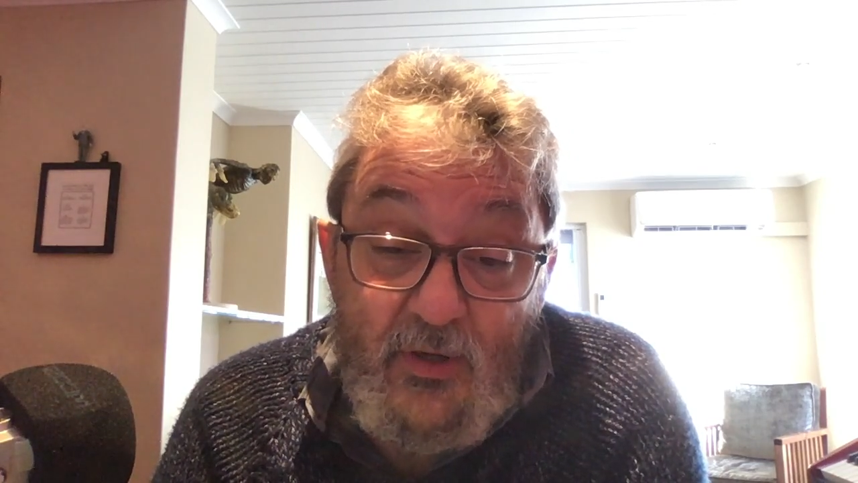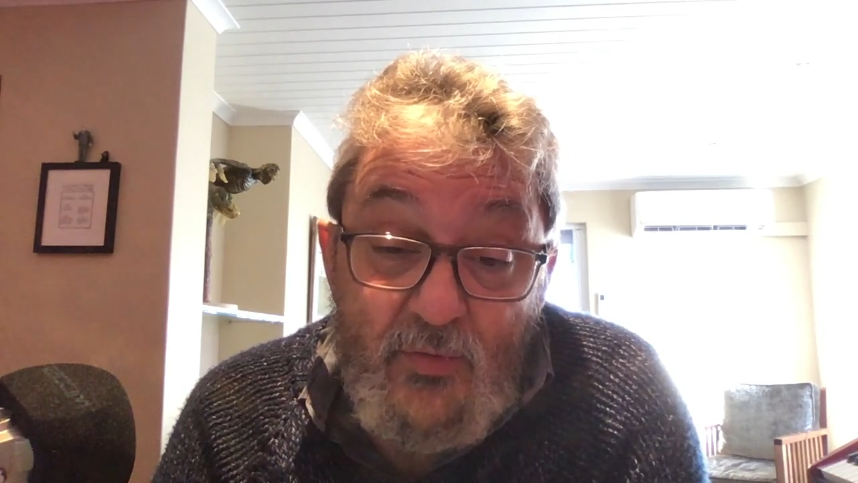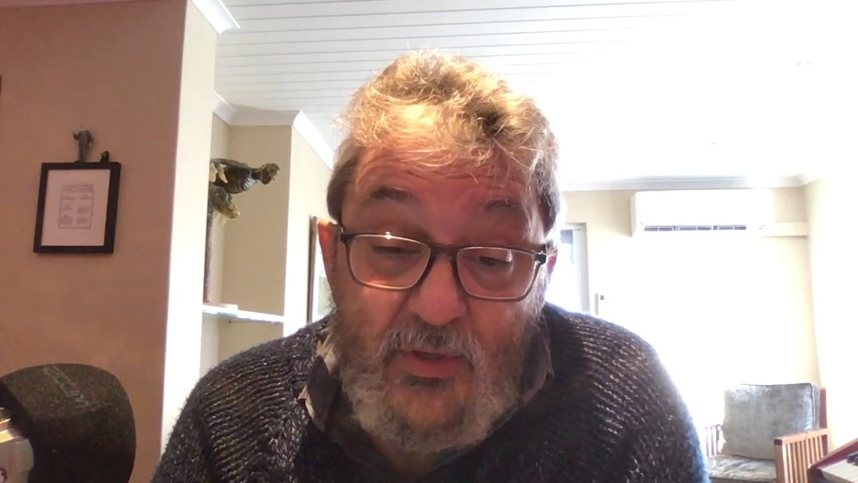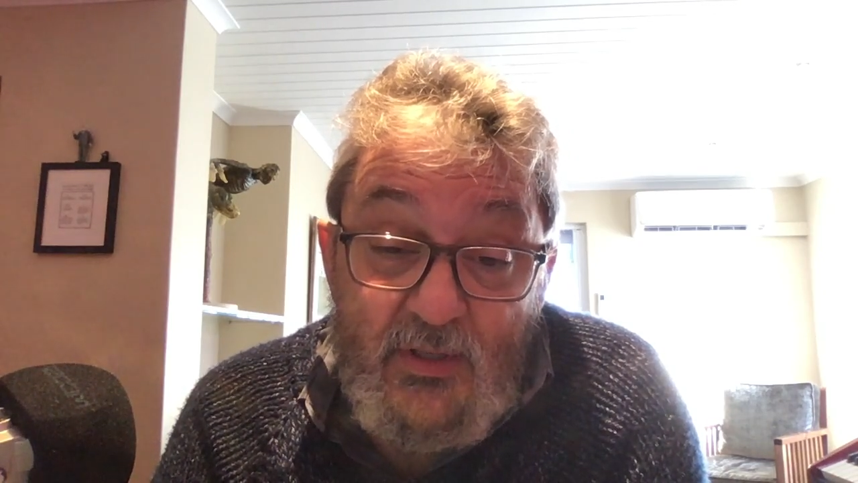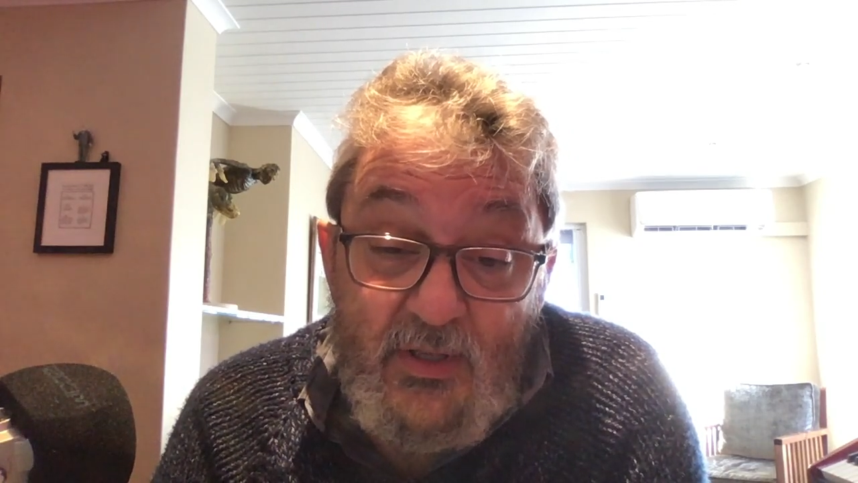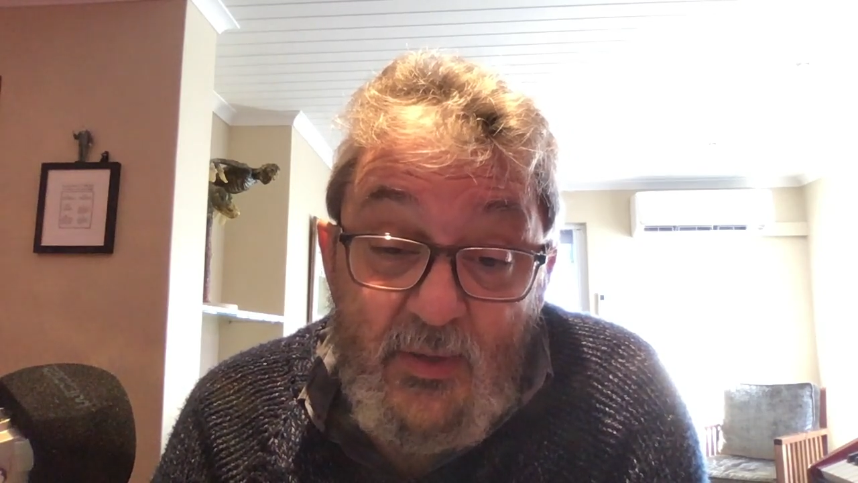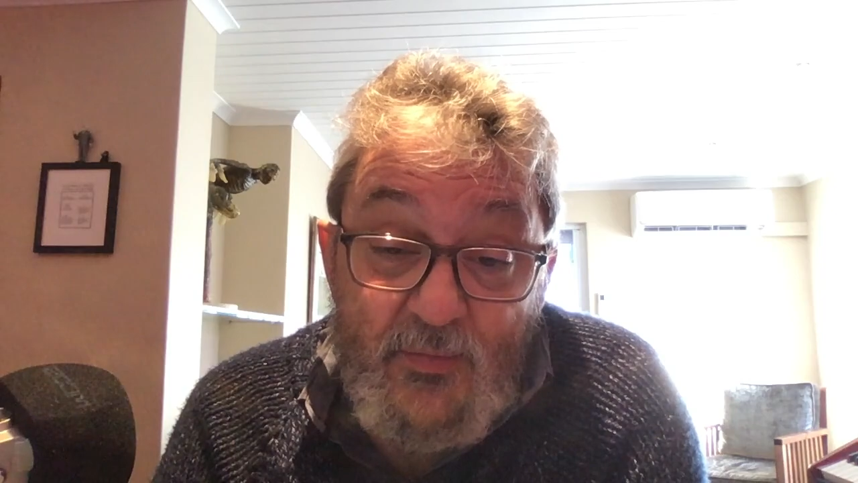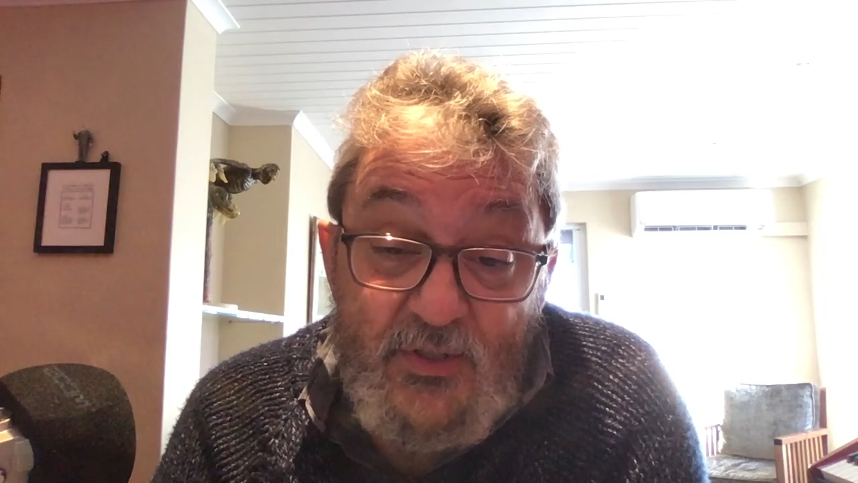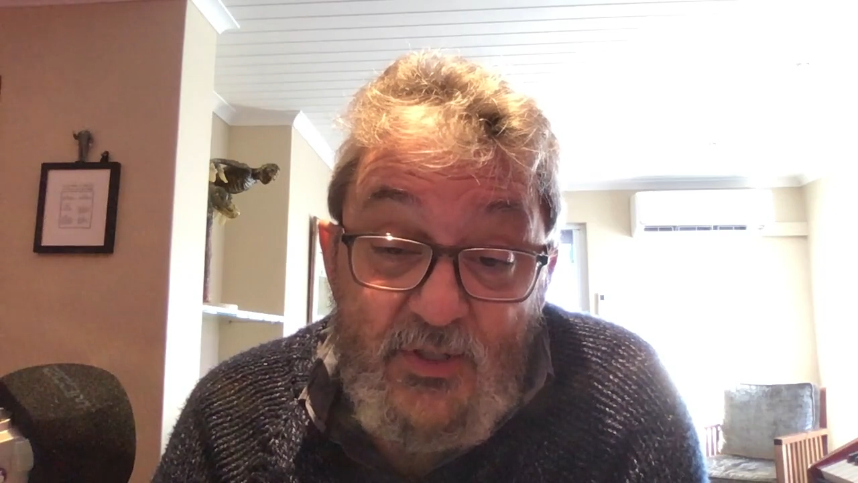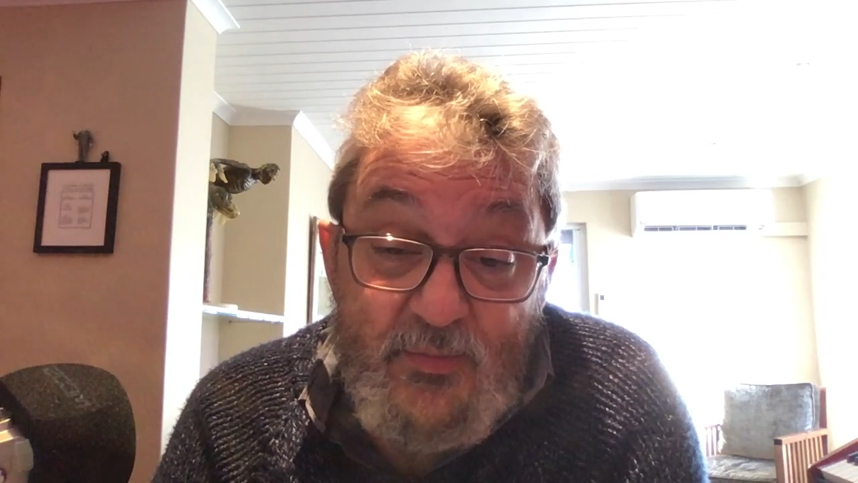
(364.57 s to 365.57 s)
but over
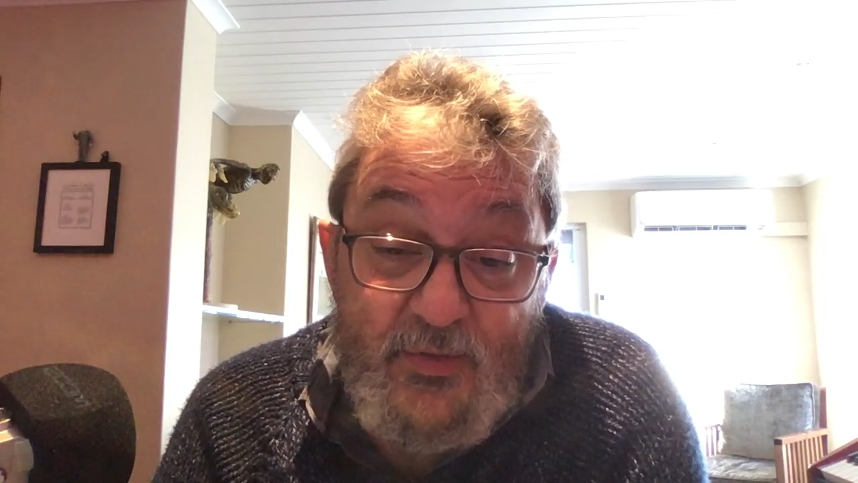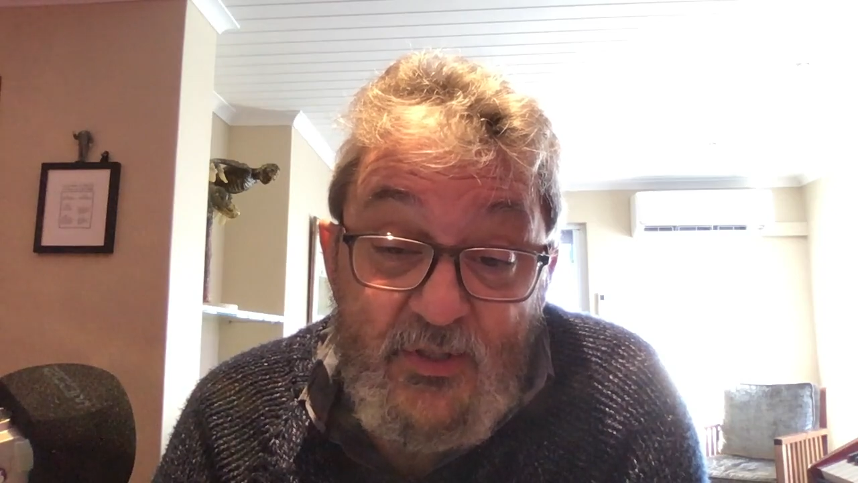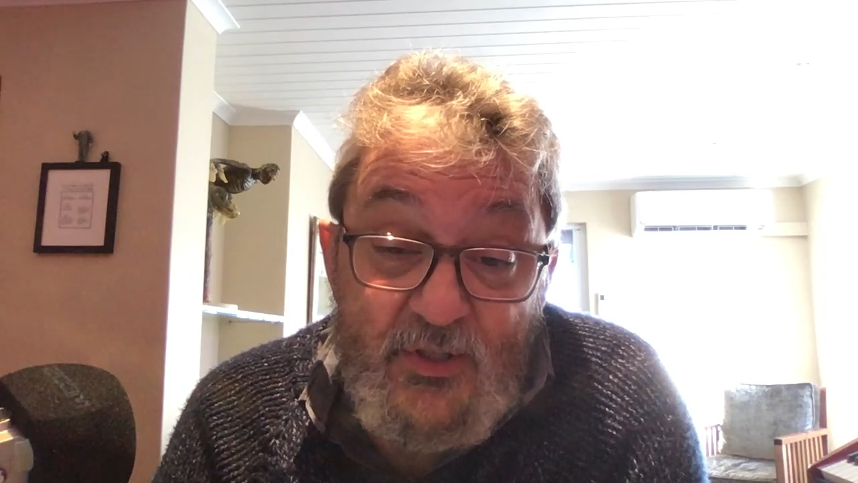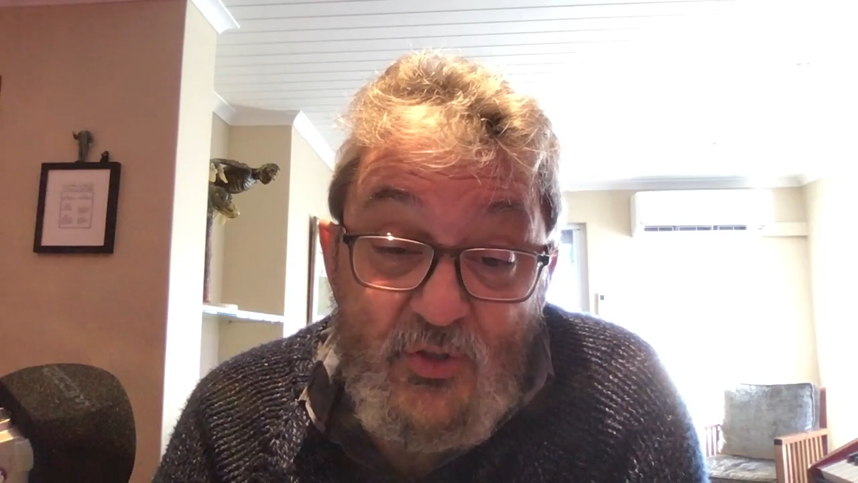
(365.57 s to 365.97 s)
time this